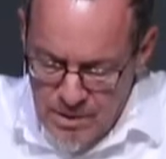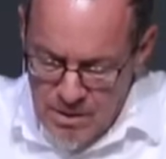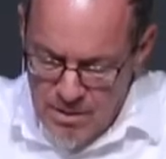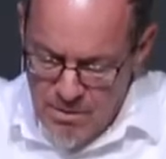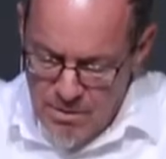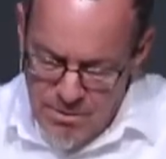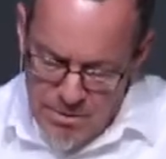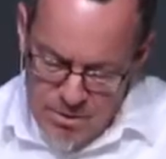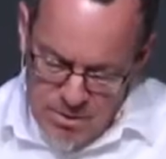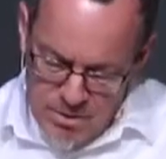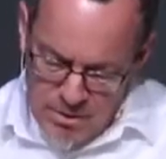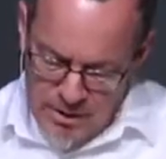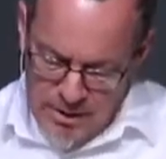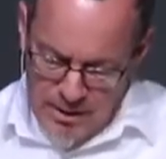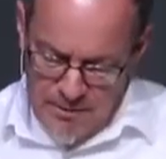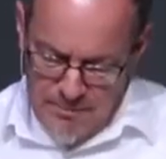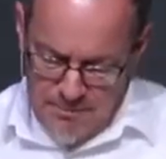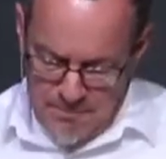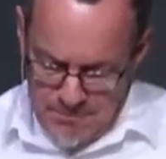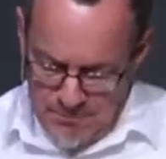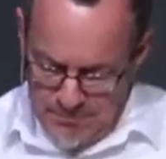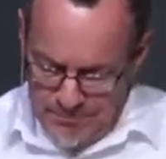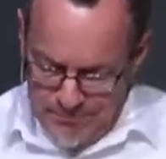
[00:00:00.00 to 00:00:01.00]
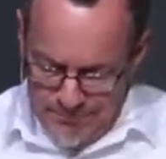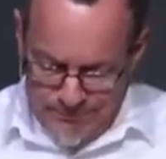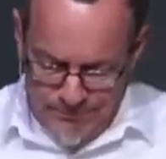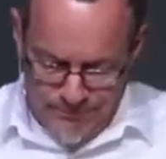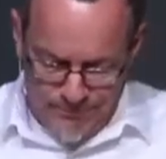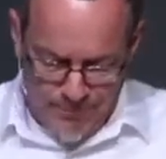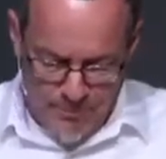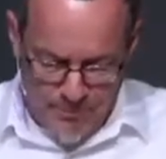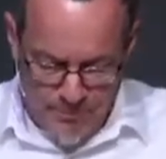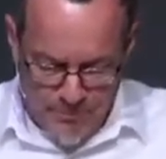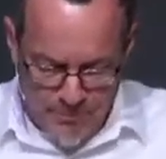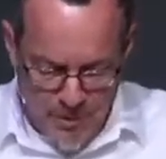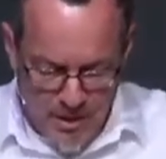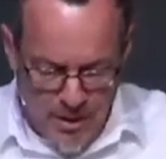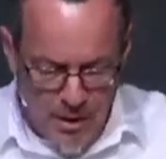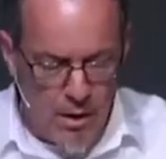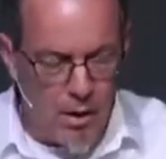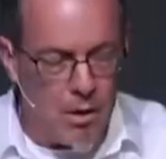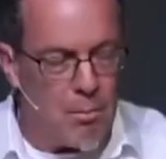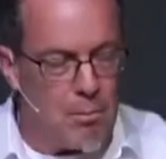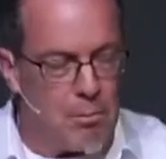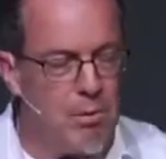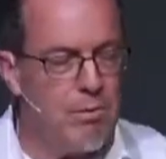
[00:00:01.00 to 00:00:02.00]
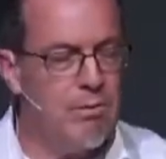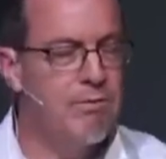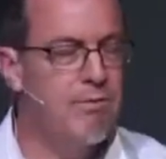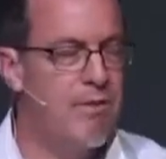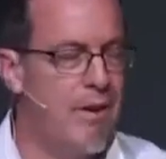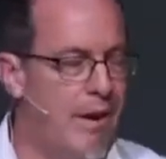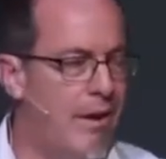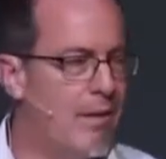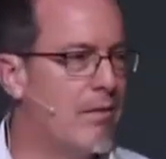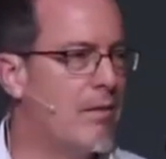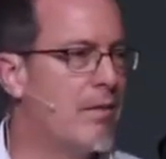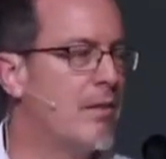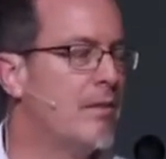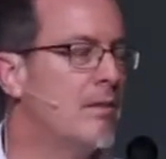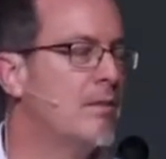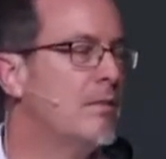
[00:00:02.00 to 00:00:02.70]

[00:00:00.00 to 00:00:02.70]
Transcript: Thirdly, humble faith.